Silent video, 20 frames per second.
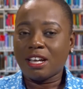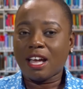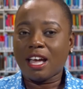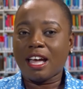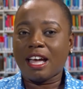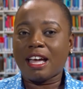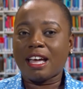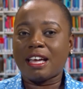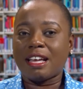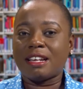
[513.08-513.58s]

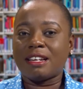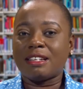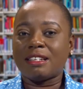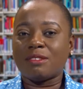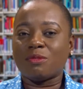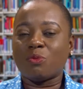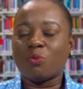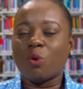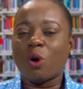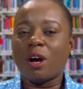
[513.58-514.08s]

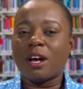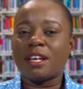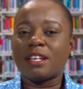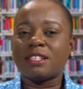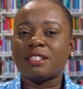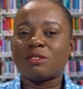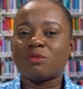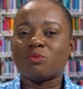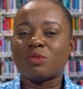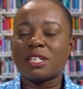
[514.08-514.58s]
and what
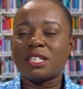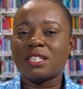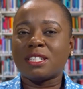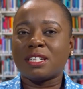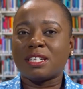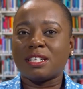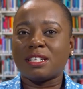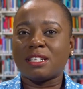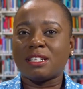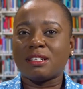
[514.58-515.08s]
is
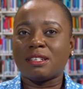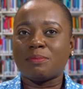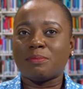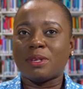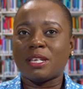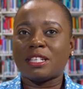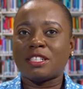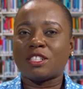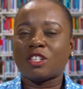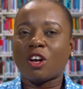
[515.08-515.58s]
written
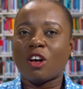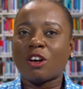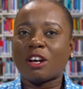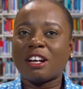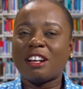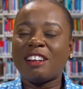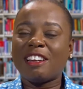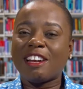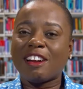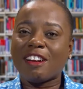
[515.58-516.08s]
is
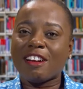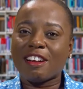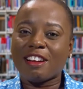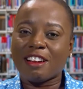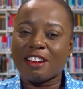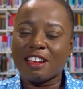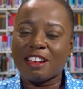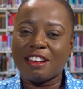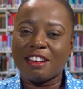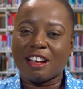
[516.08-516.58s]
not clear
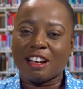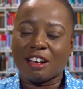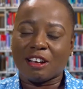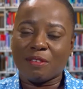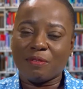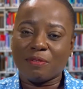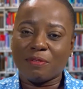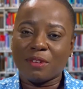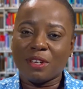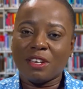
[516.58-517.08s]

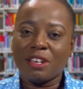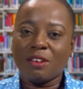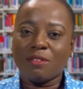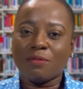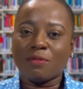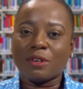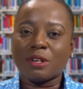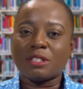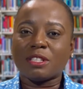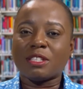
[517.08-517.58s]
enough
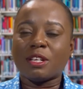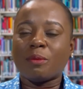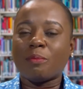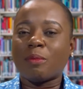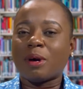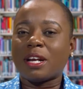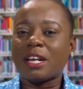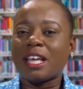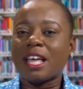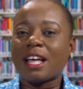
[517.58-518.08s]
for
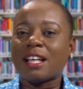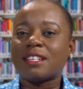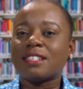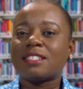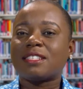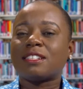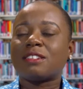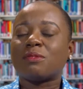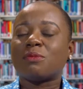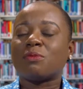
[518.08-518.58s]
somebody else
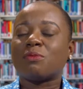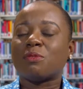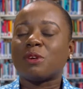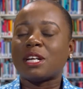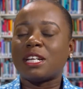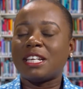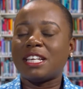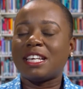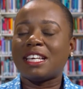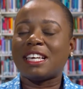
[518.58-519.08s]
to
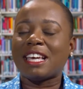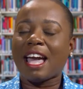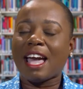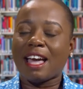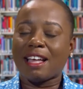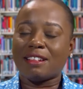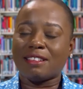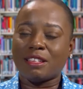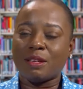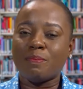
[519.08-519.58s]
really
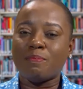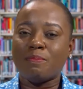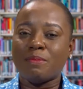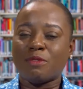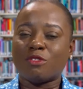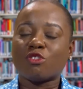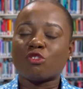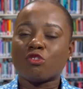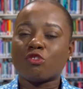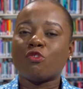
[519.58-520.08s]
get the
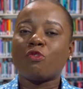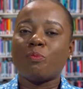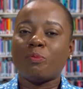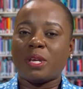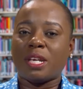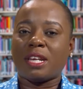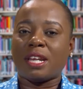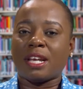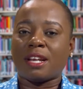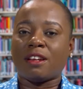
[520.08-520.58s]
true
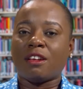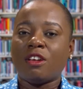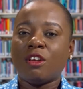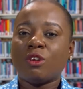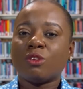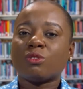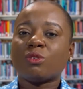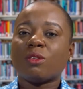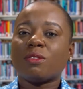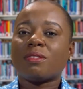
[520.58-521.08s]
meaning.
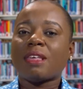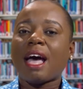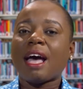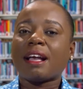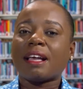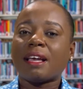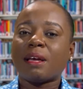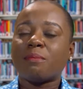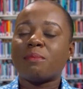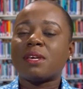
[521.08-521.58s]
So
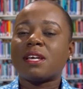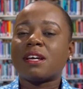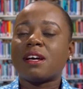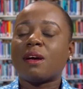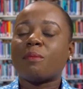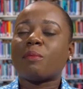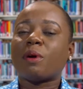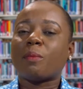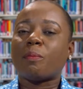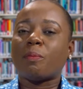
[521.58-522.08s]
that can
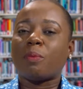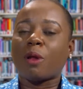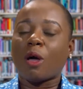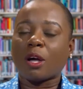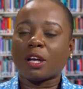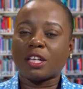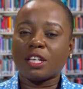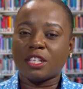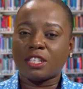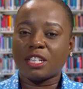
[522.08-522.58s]
become a
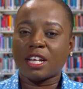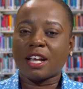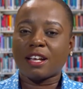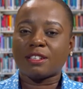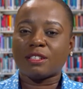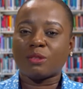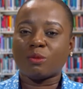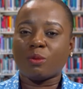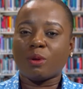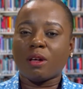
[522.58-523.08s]
blockage
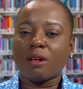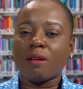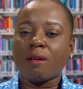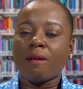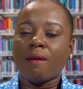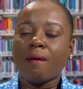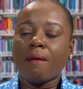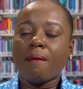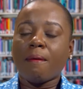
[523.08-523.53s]
as well.